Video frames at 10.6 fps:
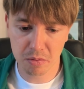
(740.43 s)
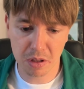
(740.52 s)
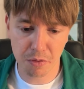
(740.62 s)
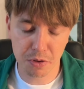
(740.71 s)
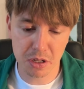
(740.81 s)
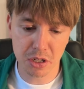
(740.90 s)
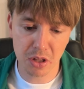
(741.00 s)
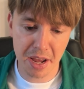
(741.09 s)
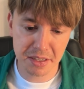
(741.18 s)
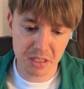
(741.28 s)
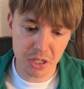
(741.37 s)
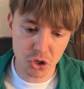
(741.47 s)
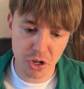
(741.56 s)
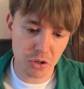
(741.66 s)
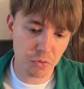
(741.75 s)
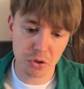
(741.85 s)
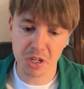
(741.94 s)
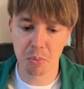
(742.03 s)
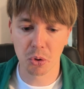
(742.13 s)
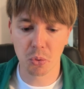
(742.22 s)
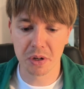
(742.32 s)
if he declines the exchange, for
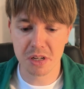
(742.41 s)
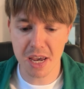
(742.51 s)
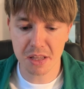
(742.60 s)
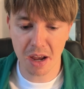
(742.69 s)
example, queen d8,